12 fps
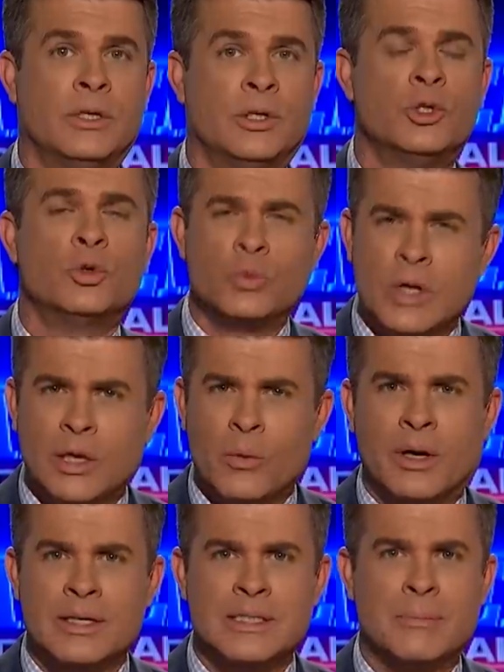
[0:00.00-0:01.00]
You really
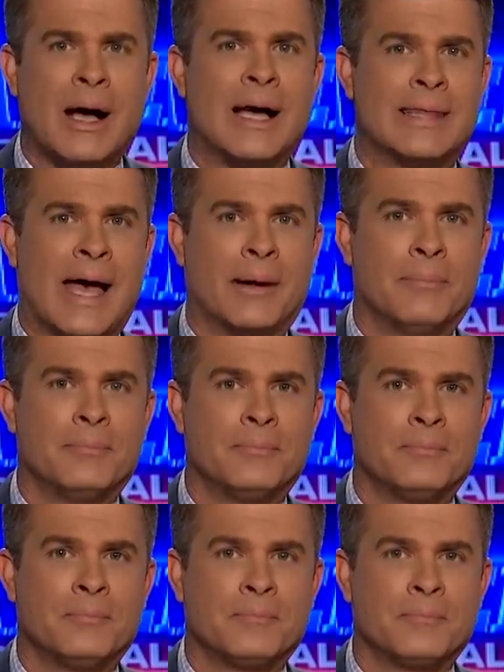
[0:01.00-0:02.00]
want us to buy that
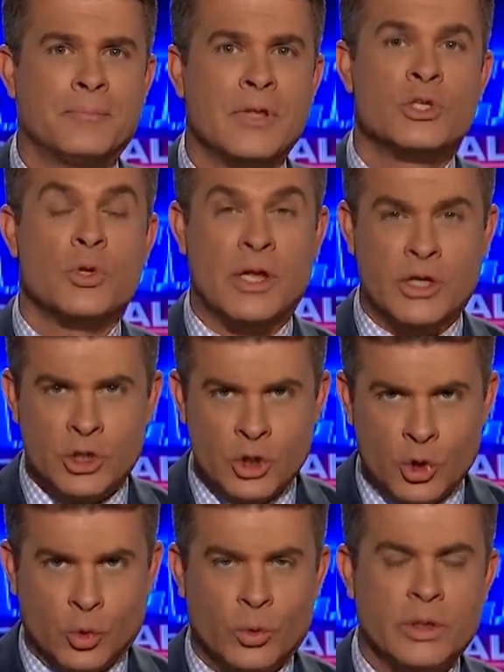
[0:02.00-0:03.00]
so that
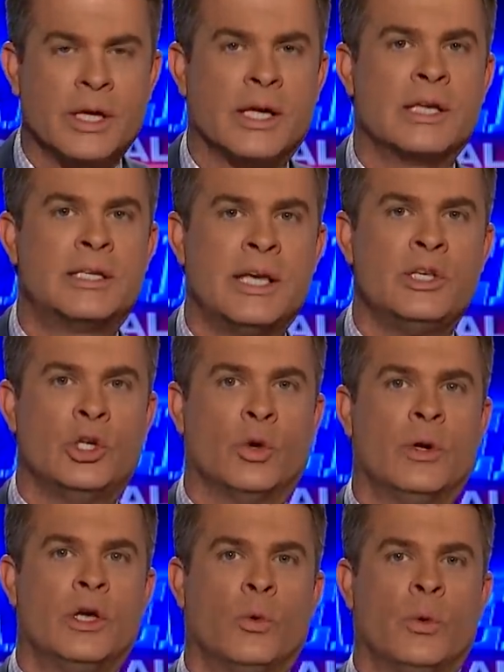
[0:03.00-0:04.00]
you can continue
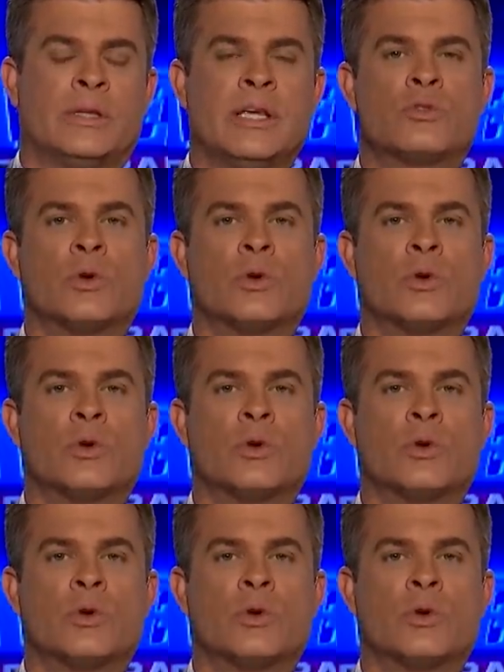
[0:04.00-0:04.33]
with these